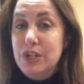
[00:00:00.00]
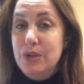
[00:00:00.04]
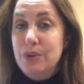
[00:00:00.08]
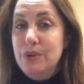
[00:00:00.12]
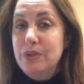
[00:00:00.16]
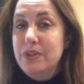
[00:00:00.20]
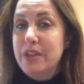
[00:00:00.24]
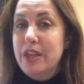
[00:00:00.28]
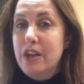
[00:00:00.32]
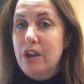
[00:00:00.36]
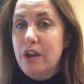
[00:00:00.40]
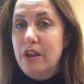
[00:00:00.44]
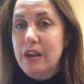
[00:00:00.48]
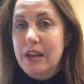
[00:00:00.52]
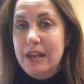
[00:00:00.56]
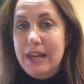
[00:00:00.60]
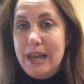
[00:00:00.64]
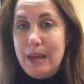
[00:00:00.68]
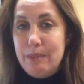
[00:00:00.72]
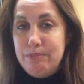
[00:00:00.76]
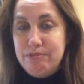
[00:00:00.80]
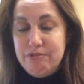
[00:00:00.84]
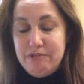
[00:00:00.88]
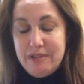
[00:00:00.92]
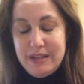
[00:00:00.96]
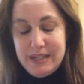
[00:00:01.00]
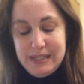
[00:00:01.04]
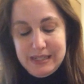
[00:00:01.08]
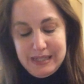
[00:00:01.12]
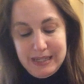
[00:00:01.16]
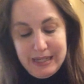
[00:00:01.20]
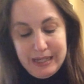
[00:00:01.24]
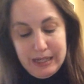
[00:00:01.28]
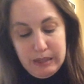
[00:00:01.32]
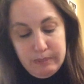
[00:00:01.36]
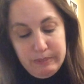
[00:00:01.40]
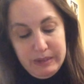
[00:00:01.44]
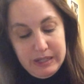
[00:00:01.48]
you and then I'll elaborate a
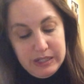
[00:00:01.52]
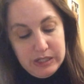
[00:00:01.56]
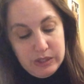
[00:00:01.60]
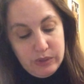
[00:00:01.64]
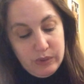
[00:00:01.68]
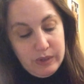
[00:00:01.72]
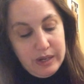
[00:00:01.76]
little bit